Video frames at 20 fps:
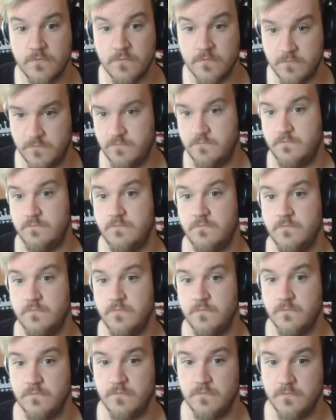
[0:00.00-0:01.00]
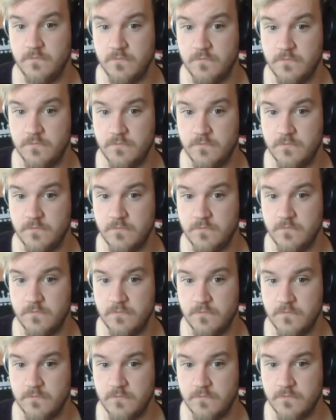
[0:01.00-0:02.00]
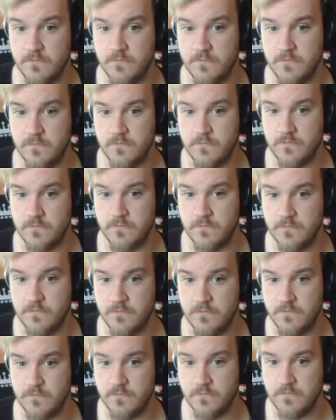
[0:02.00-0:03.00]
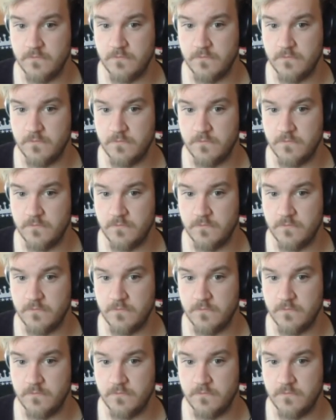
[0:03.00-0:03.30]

(not speaking)